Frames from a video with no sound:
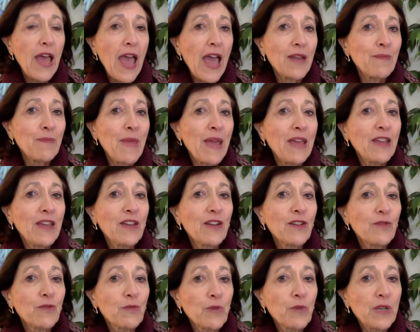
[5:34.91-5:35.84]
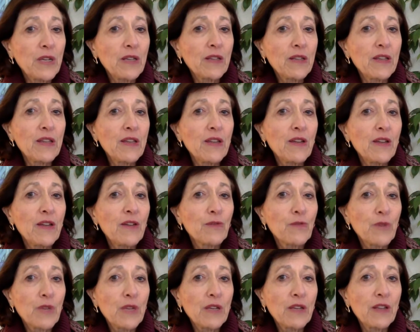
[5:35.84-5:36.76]
And make it really,
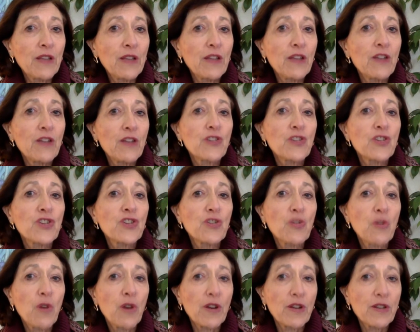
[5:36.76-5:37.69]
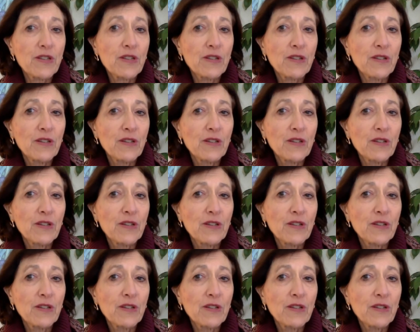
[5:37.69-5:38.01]
really short,